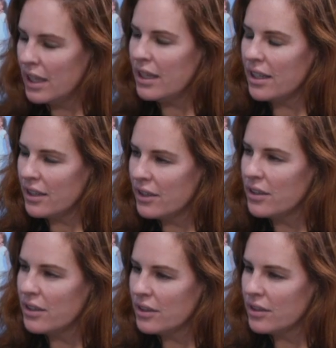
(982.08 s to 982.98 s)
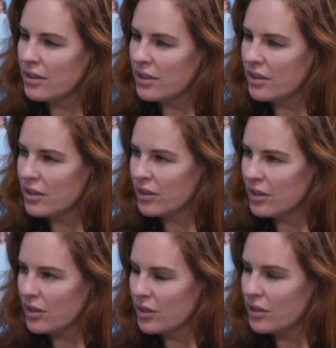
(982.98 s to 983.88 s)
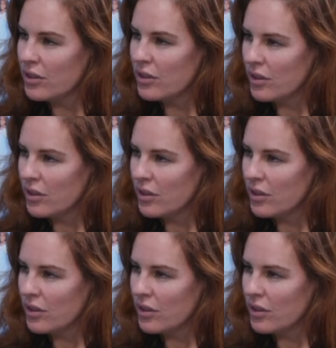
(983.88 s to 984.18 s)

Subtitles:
No words are spoken by the person on screen.